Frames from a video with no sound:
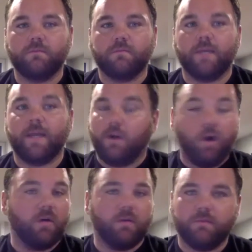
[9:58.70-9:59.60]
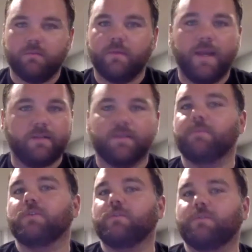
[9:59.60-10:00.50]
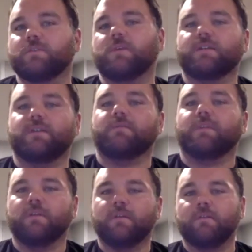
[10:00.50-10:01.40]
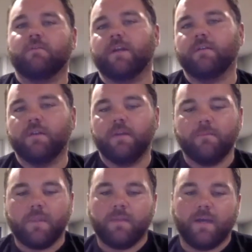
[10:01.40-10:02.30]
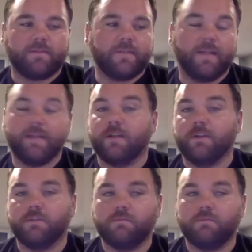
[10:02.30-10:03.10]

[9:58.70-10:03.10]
at all, any type of do with physical activity, right? Not saying they didn't